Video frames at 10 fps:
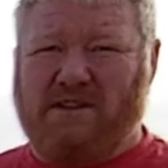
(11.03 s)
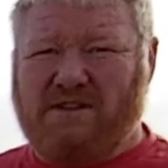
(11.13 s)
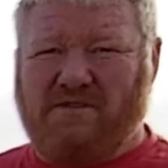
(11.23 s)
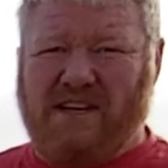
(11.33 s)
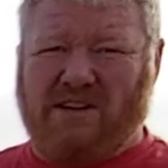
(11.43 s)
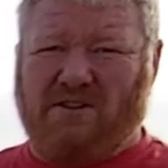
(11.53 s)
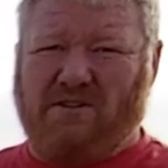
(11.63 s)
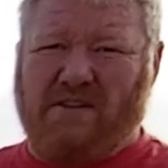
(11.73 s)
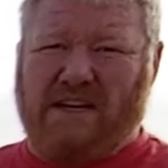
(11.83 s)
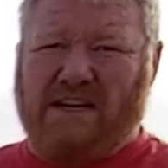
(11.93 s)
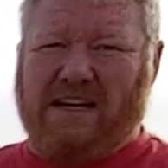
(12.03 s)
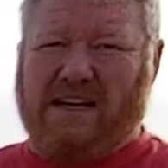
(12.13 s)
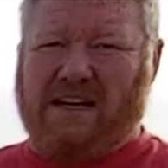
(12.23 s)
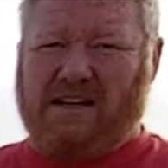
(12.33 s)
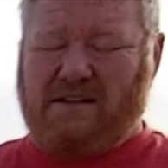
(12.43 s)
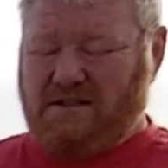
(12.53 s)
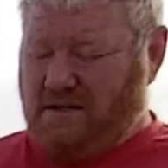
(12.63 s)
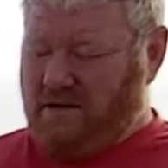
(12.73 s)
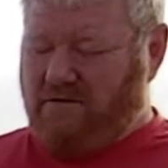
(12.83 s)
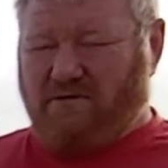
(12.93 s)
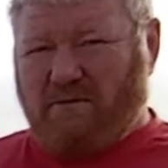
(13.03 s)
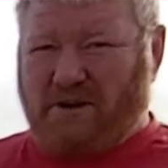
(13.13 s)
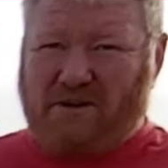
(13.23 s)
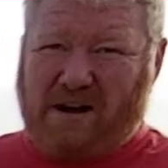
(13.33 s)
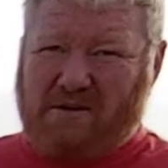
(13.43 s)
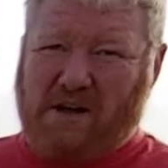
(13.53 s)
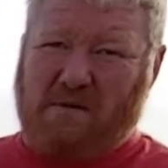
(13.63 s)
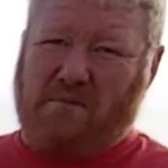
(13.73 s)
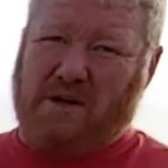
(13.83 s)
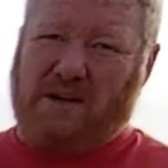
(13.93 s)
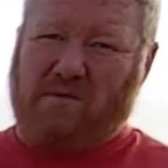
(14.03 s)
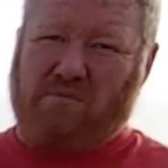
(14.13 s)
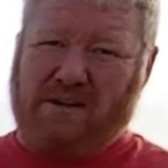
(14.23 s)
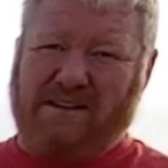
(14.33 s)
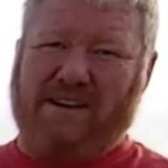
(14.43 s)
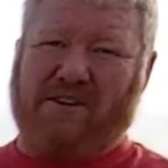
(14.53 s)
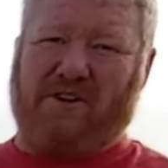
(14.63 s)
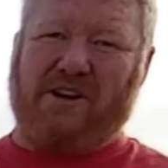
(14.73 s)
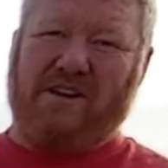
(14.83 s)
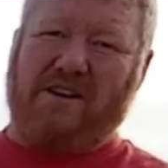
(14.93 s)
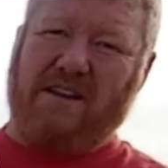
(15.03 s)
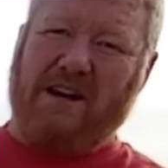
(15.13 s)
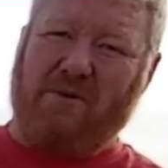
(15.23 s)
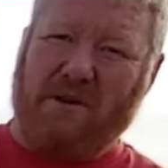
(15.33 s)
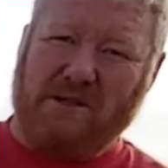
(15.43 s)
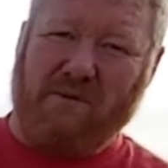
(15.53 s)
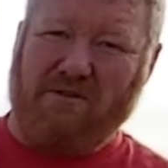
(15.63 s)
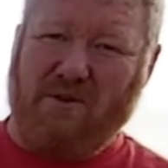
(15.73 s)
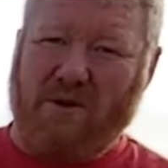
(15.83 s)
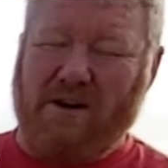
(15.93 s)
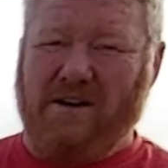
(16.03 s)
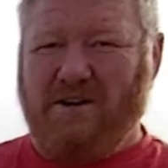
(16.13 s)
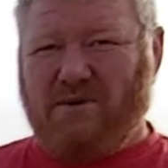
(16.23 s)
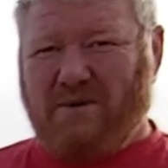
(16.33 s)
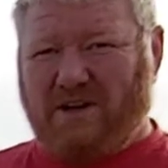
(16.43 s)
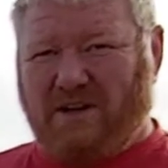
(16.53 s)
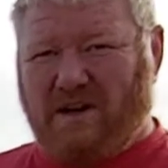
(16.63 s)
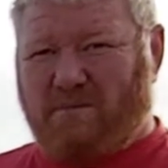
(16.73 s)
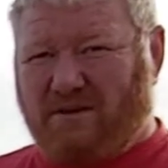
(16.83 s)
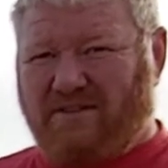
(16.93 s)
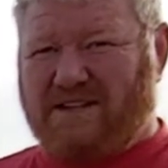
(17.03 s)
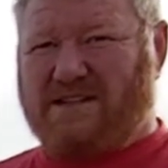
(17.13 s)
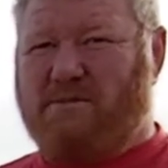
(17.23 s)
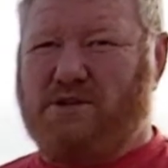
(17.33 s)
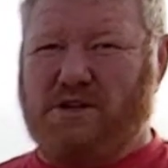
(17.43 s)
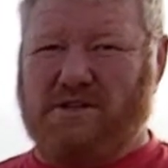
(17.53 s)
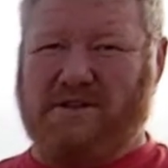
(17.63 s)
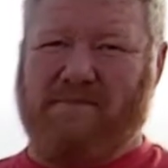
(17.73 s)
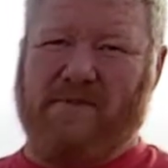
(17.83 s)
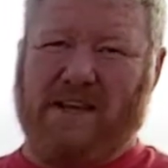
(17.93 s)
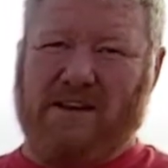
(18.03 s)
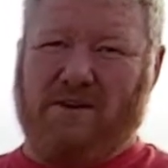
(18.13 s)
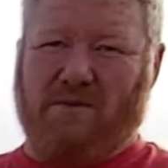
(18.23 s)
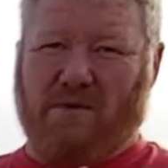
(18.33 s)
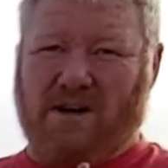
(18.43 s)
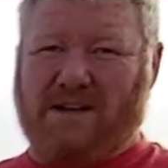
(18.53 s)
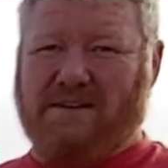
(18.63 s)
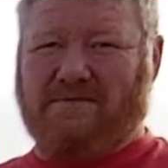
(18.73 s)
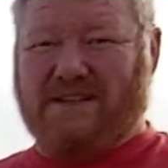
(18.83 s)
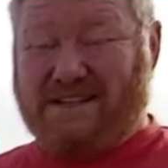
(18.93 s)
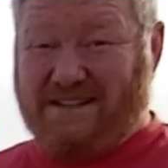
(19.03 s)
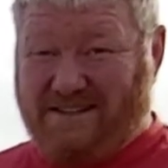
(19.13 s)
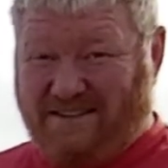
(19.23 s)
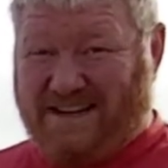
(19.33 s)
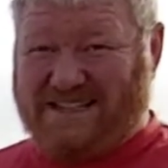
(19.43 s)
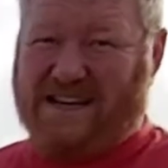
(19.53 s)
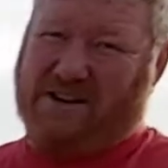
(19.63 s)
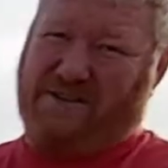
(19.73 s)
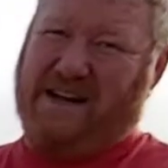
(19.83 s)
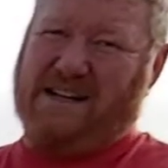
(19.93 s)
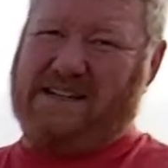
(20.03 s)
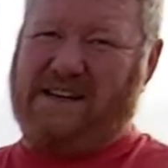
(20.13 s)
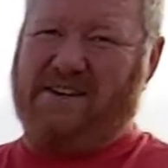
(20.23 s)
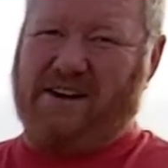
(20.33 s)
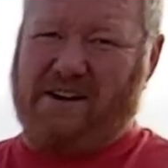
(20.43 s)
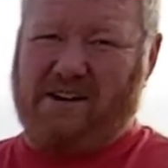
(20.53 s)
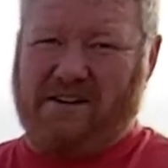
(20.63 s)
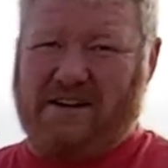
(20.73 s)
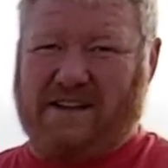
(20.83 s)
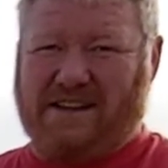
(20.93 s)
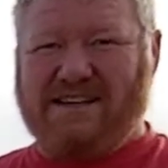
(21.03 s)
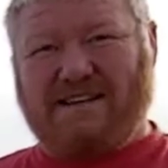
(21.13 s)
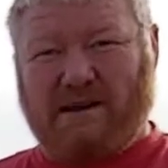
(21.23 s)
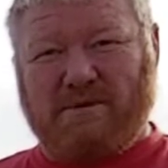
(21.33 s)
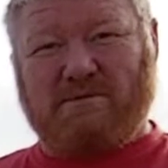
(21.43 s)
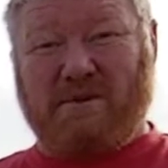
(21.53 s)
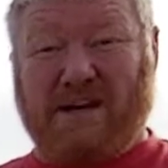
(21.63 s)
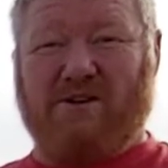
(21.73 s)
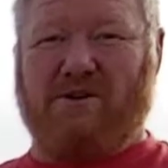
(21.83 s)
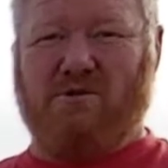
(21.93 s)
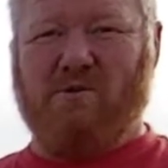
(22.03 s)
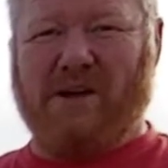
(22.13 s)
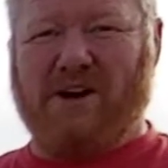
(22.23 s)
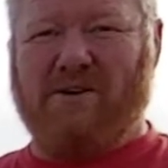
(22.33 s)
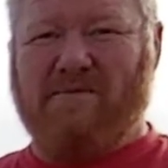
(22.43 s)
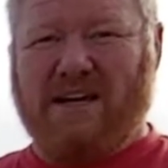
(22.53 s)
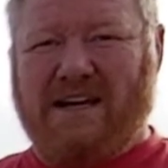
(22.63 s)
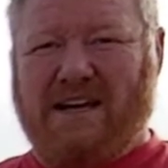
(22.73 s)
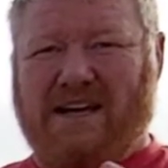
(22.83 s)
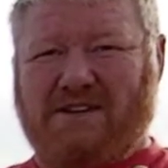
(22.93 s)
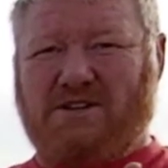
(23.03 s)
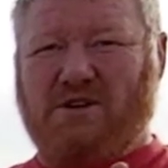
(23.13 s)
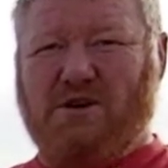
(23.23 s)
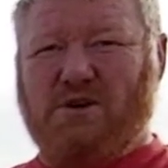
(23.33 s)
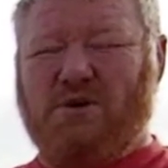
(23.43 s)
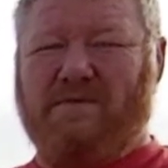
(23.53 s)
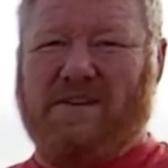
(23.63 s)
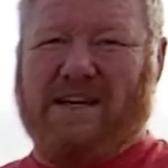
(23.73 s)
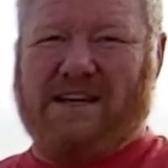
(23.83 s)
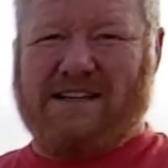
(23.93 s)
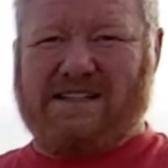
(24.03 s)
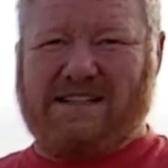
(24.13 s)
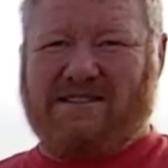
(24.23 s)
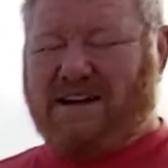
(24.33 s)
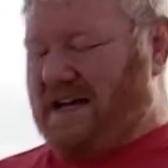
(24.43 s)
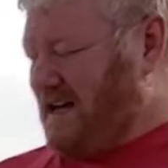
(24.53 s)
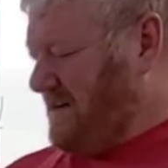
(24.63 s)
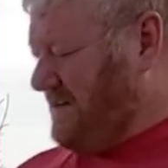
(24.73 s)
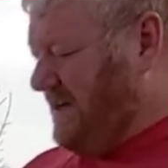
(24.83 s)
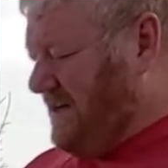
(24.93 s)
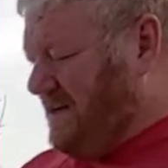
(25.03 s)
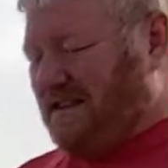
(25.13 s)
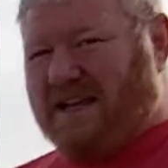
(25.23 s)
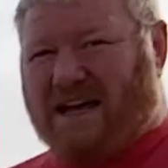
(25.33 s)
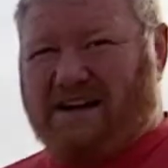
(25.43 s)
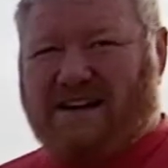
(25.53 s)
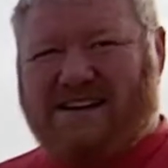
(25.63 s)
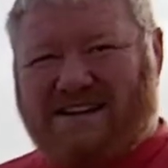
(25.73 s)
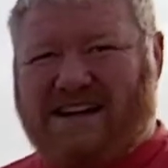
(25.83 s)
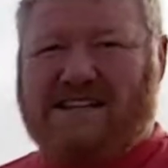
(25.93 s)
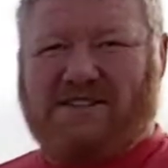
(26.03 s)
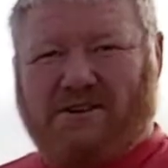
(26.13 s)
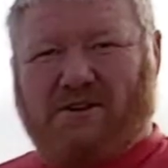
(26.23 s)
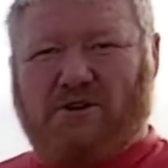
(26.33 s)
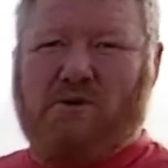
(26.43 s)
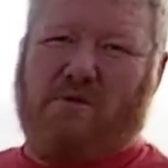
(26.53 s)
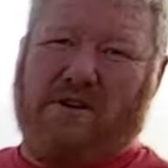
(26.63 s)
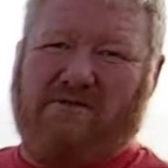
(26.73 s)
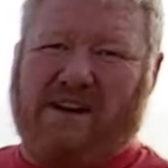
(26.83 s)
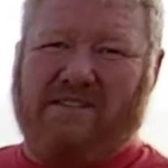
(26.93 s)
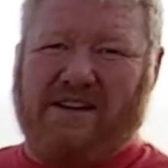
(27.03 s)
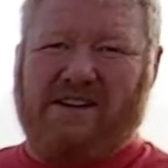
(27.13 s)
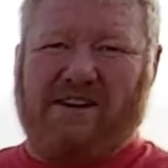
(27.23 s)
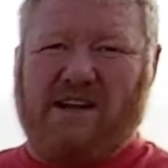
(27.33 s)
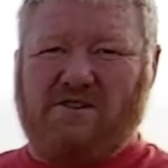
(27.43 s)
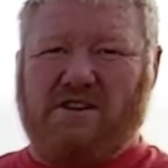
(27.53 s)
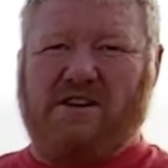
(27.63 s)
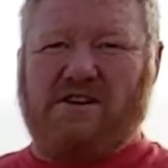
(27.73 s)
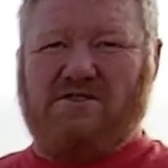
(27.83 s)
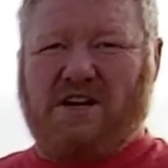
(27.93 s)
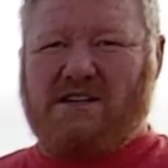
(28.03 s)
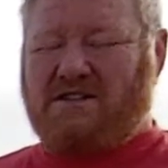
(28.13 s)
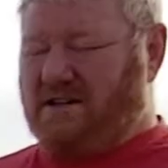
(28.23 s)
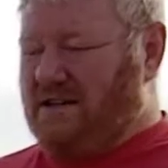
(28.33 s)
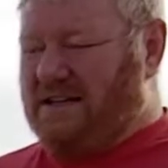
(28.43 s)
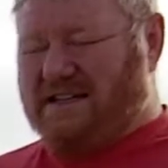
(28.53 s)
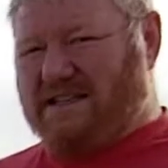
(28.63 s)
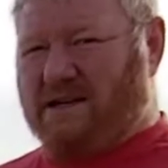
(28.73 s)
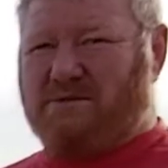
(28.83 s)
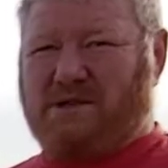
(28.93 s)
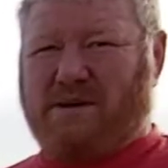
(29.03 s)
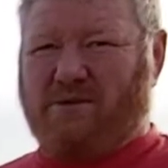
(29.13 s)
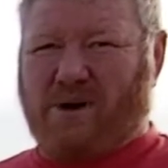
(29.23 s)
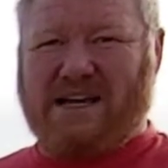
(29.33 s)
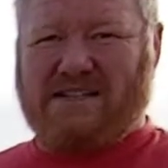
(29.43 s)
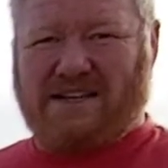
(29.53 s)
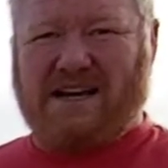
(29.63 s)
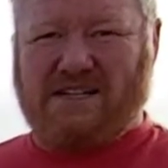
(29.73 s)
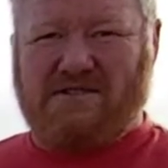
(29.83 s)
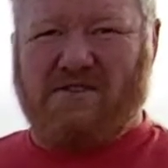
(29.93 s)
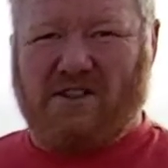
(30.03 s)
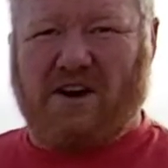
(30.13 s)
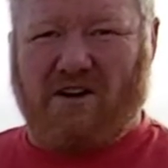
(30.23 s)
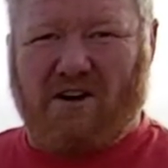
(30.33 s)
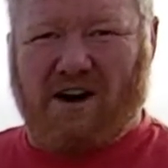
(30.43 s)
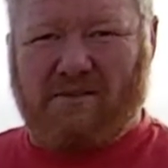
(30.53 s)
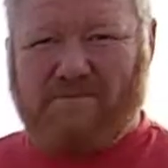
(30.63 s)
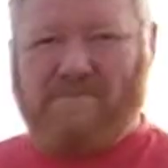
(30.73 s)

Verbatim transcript: this vehicle. It is, from the ground up, completely different than it was before, with a couple of exceptions. One, still has that great interior. This time it's bigger and roomier. And two, it still has that nice little two point five liter engine that just seems to be right-sized for the car.